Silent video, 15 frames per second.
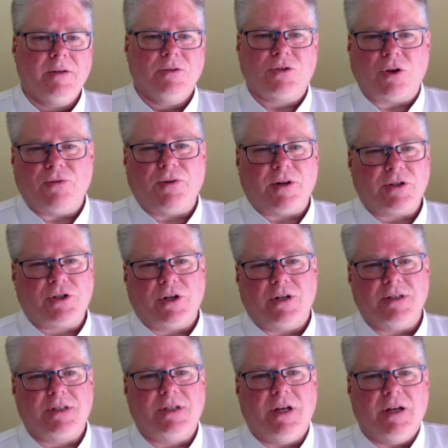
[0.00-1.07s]
So far,
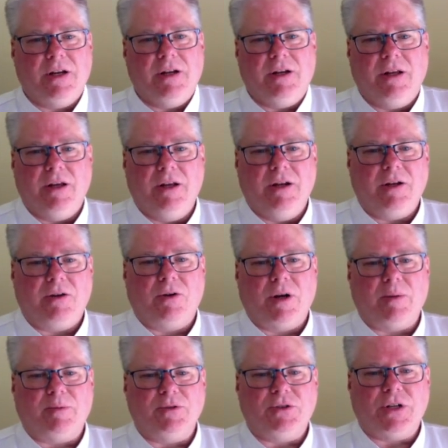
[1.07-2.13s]
Shawn's done an
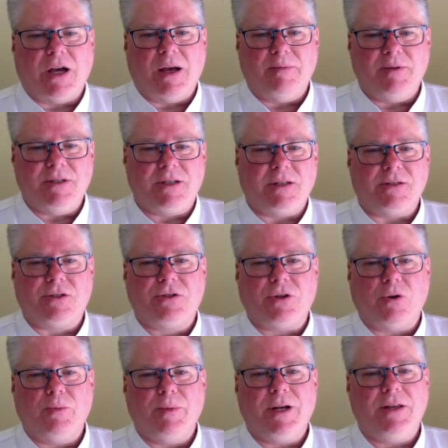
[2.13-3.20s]
incredible job. He's done
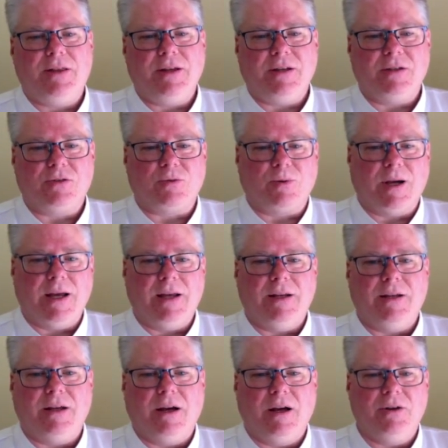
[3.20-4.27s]
so many things
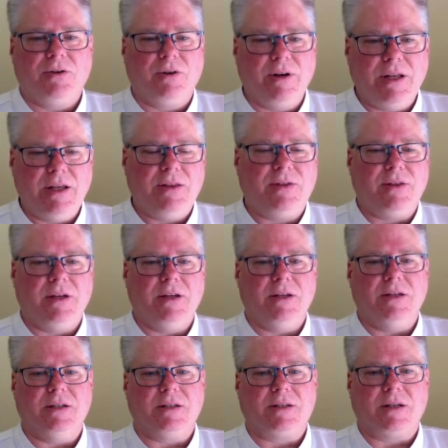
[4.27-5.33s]
right. Underneath
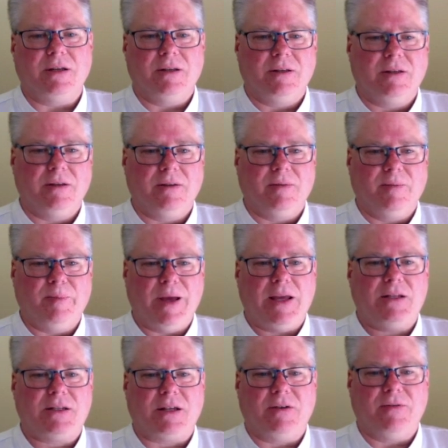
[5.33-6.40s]
his
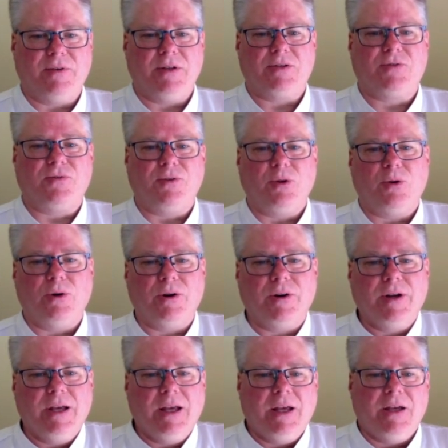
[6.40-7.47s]
base of his
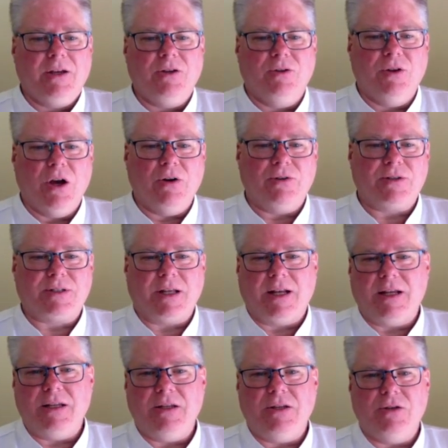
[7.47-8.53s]
floor, you'll notice that
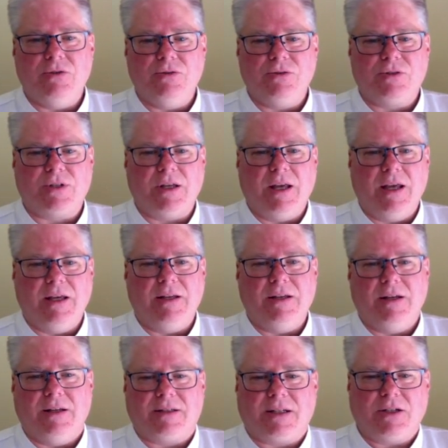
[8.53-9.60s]
he used
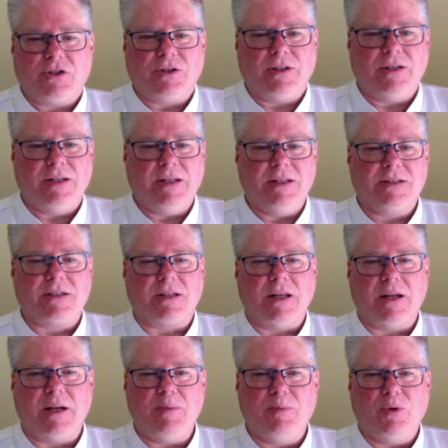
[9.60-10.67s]
essentially an
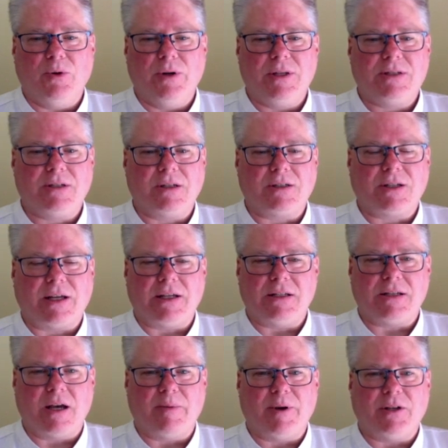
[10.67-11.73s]
insulating board. He looks like he's
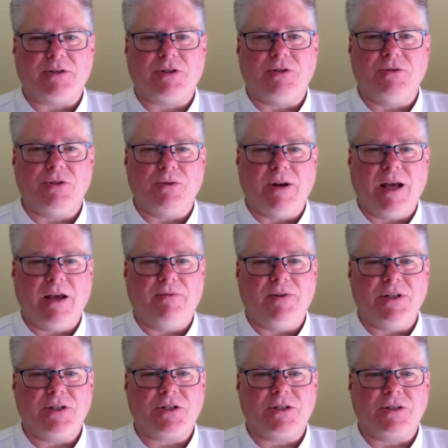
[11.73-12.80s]
got about 2.5
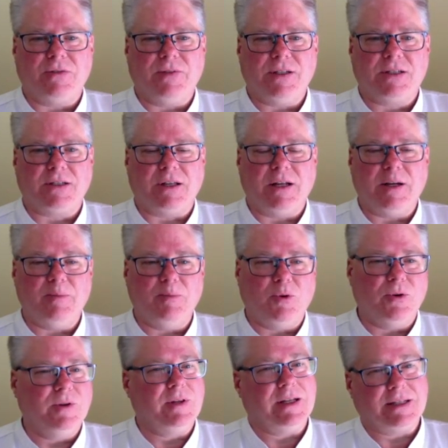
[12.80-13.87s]
inches of insulating
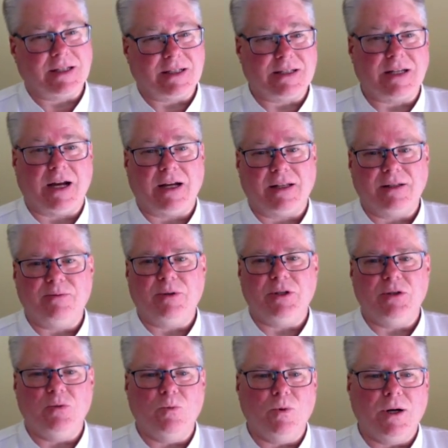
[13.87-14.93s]
board, and that's exactly what
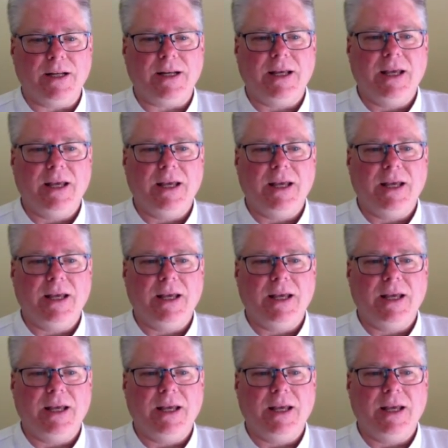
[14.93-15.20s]
you want.